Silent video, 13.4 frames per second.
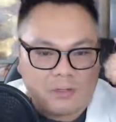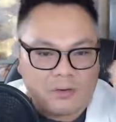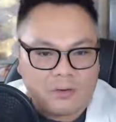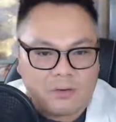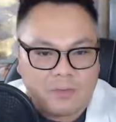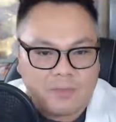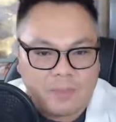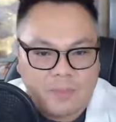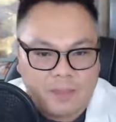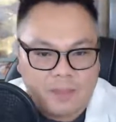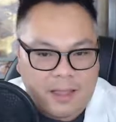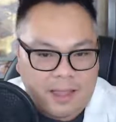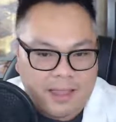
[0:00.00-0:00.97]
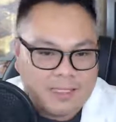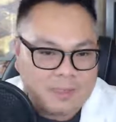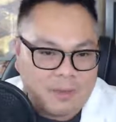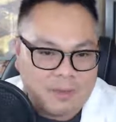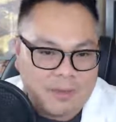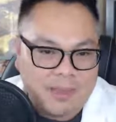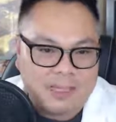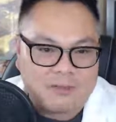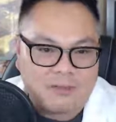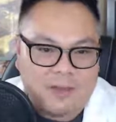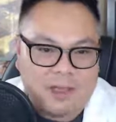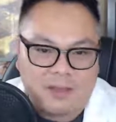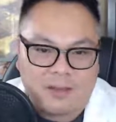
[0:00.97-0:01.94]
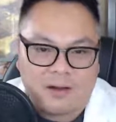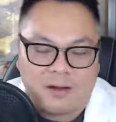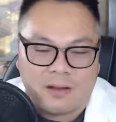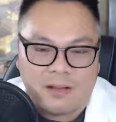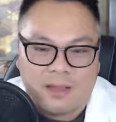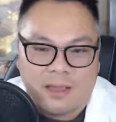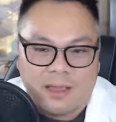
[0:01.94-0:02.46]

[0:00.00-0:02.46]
So I guess my biggest failure